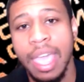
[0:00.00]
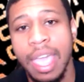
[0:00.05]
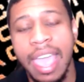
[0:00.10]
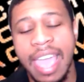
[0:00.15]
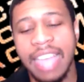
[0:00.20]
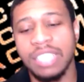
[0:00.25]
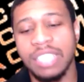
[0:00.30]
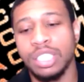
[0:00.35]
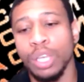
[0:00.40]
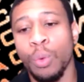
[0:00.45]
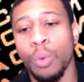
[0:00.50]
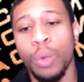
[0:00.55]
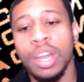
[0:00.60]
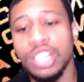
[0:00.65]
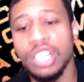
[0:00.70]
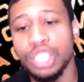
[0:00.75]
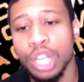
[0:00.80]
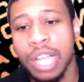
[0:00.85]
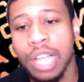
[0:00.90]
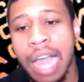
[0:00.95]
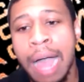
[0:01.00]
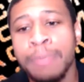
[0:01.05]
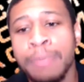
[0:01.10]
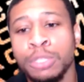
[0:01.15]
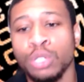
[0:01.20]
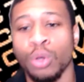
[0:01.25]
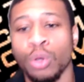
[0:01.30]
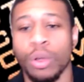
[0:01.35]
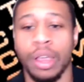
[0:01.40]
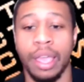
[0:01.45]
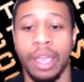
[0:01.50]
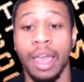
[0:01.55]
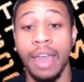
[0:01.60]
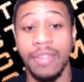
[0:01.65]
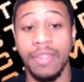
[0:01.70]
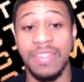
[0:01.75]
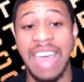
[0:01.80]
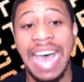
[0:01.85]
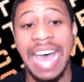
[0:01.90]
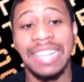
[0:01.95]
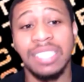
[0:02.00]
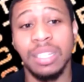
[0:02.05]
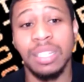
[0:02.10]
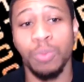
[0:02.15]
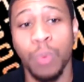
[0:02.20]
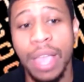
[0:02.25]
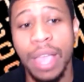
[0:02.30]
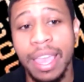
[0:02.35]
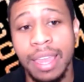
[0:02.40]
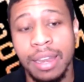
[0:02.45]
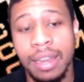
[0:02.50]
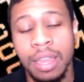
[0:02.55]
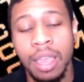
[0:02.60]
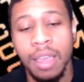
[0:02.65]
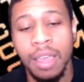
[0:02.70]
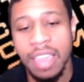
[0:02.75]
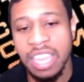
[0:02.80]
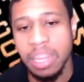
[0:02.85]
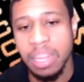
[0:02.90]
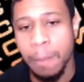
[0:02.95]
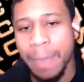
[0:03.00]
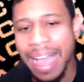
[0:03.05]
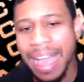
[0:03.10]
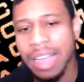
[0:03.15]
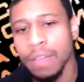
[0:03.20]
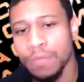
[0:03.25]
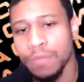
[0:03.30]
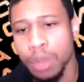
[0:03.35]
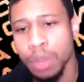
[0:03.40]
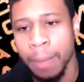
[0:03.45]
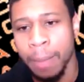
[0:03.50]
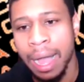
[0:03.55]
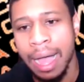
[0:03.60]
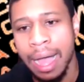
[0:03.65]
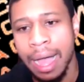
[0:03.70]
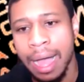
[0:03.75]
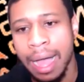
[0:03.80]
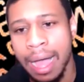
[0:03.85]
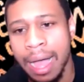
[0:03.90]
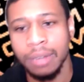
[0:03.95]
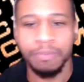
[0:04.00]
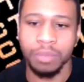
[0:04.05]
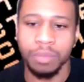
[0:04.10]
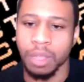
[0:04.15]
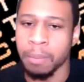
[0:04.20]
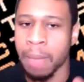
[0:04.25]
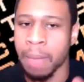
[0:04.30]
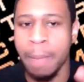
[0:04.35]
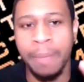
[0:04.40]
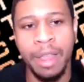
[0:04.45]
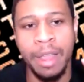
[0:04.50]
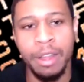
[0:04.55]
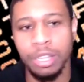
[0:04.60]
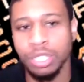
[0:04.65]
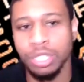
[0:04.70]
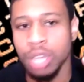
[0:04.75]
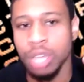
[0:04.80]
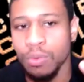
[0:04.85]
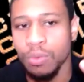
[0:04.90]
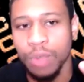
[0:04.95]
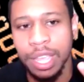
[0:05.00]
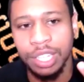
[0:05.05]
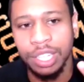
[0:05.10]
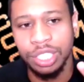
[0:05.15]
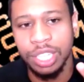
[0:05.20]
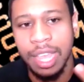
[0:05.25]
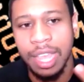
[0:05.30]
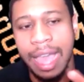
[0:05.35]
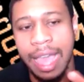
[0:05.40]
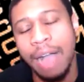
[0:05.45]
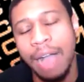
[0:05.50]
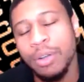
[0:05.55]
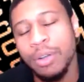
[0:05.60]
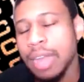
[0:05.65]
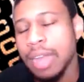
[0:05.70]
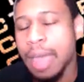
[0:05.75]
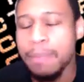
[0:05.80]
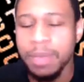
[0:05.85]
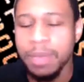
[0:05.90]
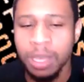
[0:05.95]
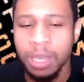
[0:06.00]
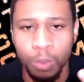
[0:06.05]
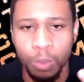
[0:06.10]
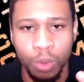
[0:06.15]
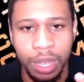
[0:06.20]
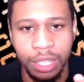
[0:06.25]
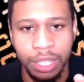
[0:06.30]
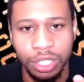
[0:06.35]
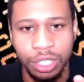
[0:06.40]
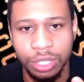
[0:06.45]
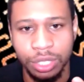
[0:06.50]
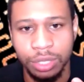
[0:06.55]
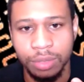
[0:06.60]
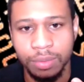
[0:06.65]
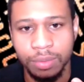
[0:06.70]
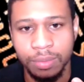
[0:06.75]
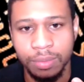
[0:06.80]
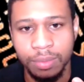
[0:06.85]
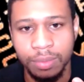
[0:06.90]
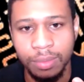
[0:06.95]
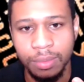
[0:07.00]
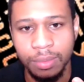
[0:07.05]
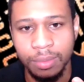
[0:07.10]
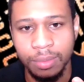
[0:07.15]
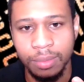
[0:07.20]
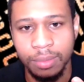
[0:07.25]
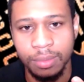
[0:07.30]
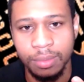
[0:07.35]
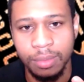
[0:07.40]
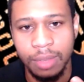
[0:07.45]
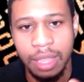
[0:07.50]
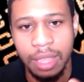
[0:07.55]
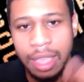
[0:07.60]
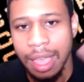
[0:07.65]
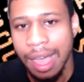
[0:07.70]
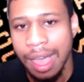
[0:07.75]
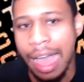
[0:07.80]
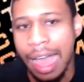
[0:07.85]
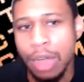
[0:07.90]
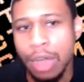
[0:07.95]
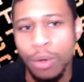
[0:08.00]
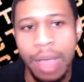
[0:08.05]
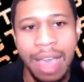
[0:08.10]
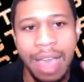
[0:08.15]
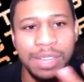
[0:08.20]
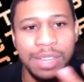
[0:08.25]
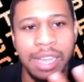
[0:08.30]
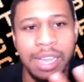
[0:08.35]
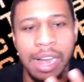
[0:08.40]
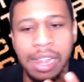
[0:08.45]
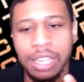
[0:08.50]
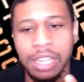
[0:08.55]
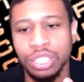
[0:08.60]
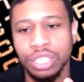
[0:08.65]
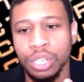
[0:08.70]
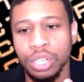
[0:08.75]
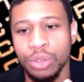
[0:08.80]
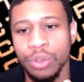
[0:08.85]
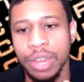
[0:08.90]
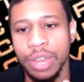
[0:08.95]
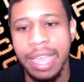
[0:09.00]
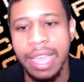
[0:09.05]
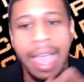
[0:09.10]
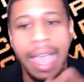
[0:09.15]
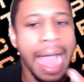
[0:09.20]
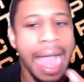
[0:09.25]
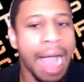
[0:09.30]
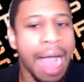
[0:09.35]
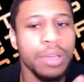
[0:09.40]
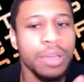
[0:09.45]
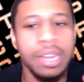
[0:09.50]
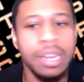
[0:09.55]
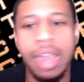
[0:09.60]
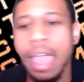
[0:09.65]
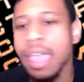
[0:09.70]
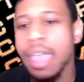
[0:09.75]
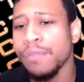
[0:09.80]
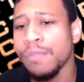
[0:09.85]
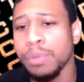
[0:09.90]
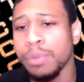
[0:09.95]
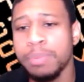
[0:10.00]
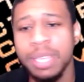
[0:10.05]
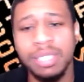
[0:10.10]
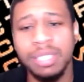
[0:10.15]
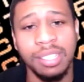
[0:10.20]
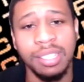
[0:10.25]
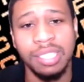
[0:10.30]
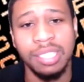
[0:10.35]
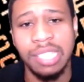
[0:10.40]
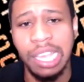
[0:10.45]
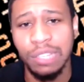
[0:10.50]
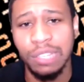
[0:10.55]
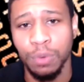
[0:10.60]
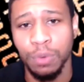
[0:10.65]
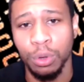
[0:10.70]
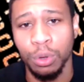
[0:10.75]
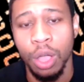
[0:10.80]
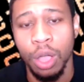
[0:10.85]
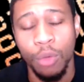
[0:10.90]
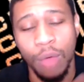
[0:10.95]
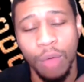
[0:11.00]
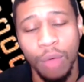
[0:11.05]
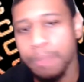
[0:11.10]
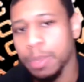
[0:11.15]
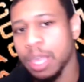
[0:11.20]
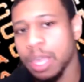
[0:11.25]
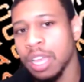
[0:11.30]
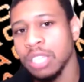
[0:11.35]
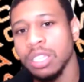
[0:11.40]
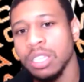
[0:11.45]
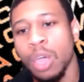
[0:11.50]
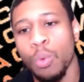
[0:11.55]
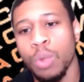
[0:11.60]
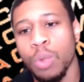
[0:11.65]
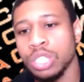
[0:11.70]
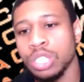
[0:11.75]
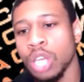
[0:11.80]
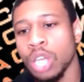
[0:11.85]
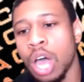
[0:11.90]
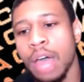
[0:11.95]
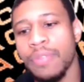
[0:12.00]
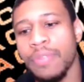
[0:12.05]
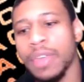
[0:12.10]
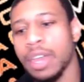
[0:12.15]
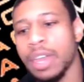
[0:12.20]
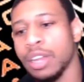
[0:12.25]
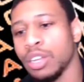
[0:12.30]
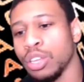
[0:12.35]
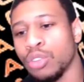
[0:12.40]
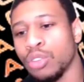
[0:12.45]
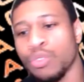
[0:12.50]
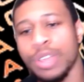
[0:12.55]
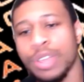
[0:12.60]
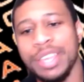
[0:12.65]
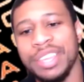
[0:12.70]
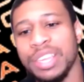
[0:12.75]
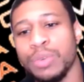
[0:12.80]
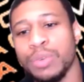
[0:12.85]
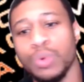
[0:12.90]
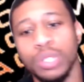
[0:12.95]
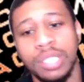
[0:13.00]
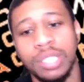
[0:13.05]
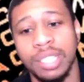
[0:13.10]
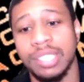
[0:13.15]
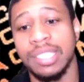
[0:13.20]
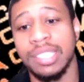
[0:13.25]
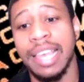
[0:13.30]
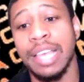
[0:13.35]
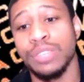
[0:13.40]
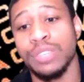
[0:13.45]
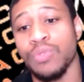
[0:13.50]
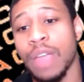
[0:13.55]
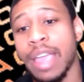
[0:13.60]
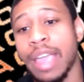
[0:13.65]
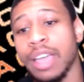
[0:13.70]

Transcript: And so what is your cop story? That's when in the back of your mind, my parents aren't rich. How can I become rich? I don't have a college degree. How can I ever be successful, right? Because we're taught that a degree equals success, right?